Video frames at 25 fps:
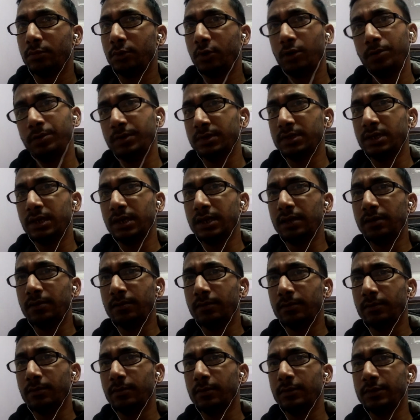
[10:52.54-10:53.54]
Obviously,
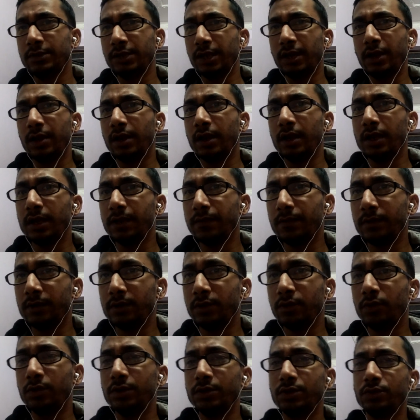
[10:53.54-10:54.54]
central level
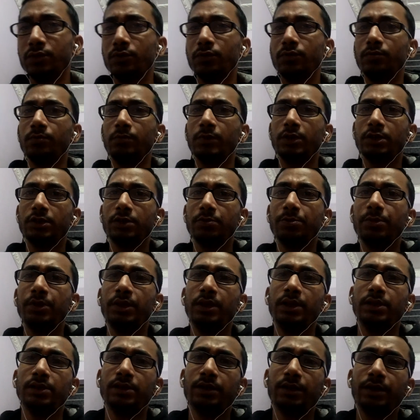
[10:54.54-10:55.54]
your issue must be
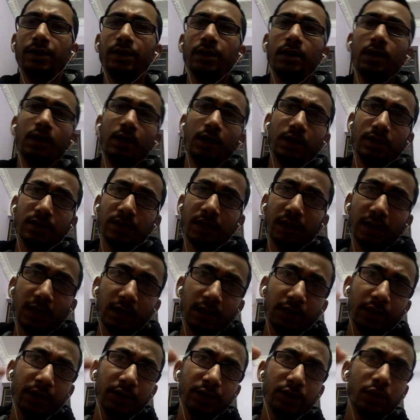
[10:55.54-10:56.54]
raised, right?
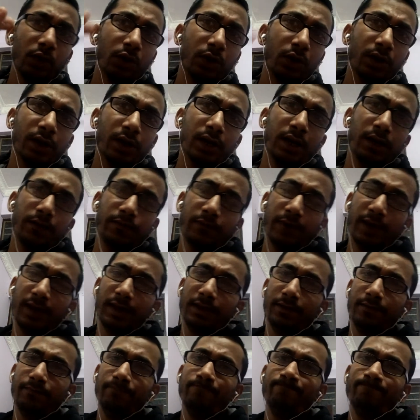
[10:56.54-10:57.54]
Central he is not
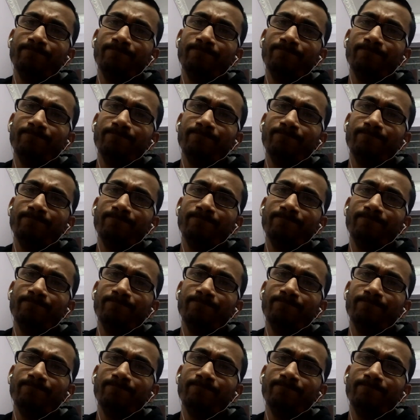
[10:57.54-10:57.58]
rectifying.